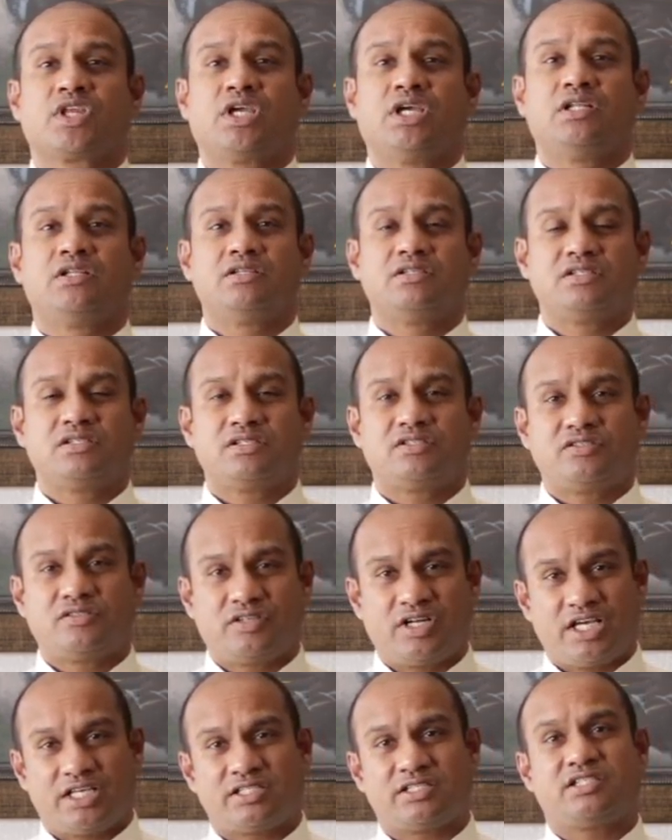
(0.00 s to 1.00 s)
in
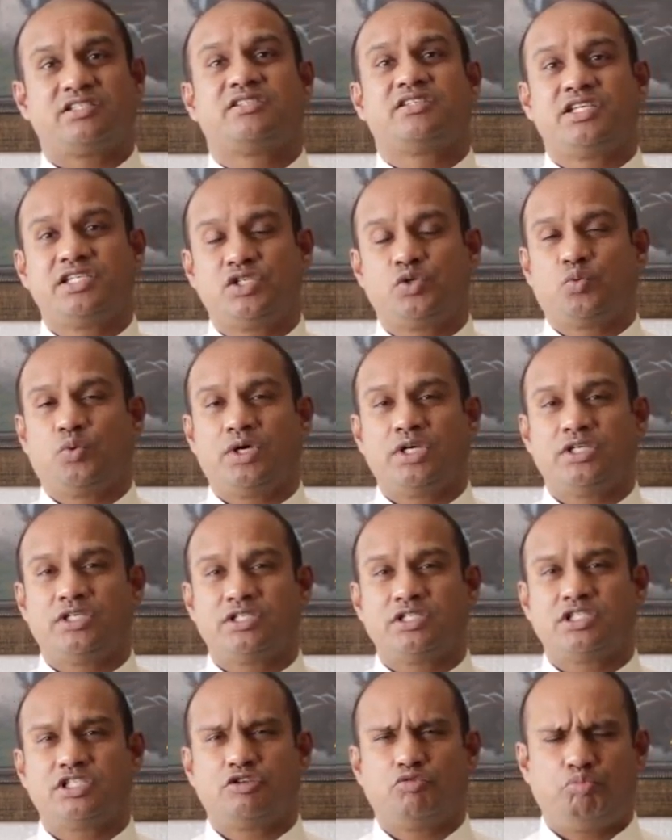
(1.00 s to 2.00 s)
stressed
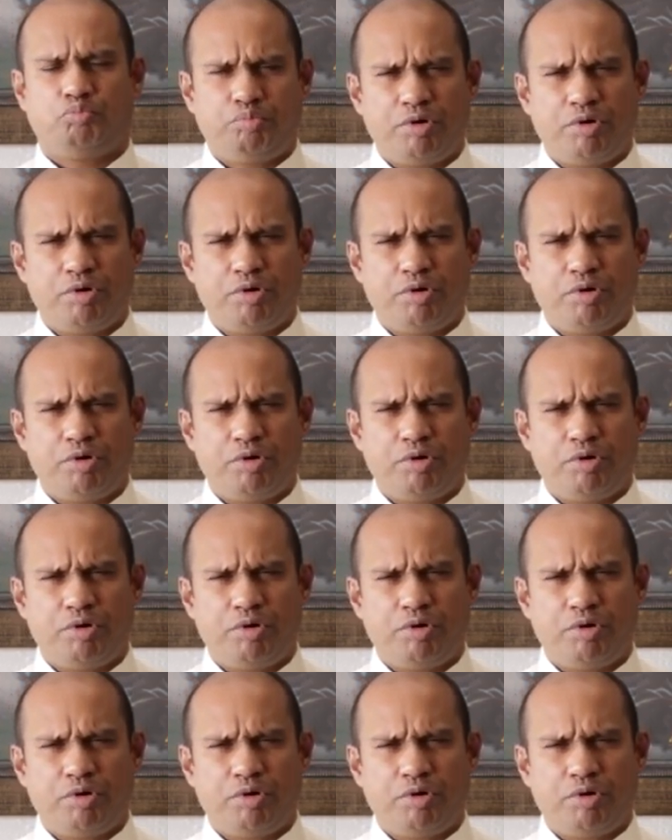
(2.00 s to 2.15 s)
situations.